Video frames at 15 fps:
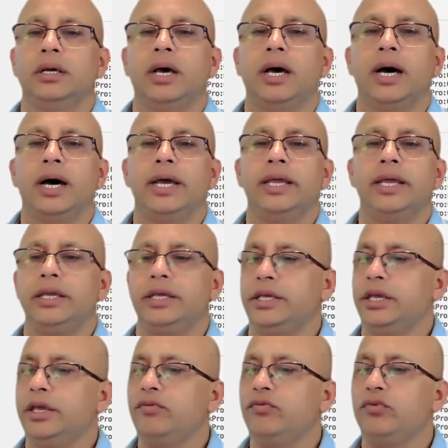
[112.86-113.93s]
I
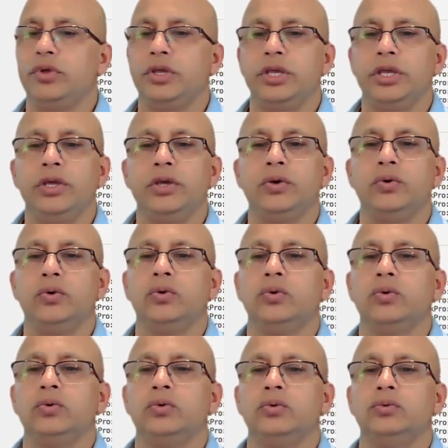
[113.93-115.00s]
give
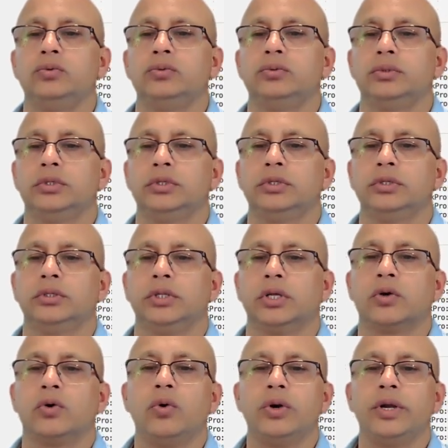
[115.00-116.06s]
you the
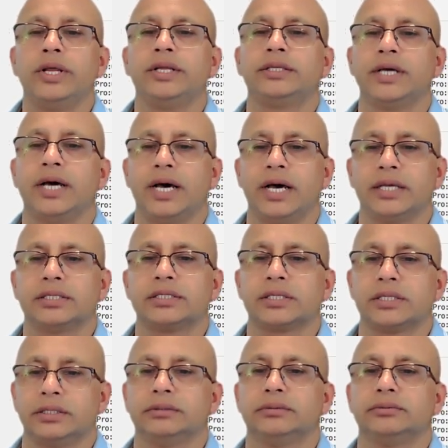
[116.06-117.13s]
coding
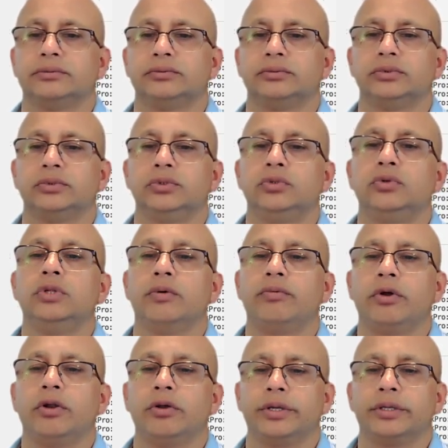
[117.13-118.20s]
task, do the
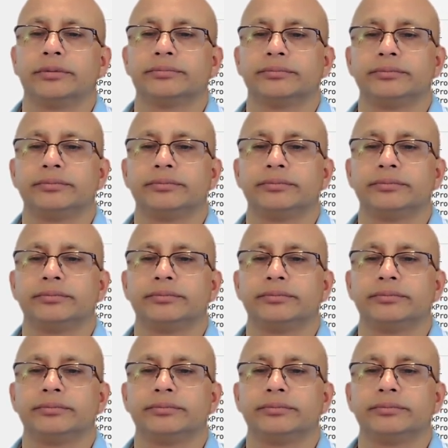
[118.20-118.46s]
following.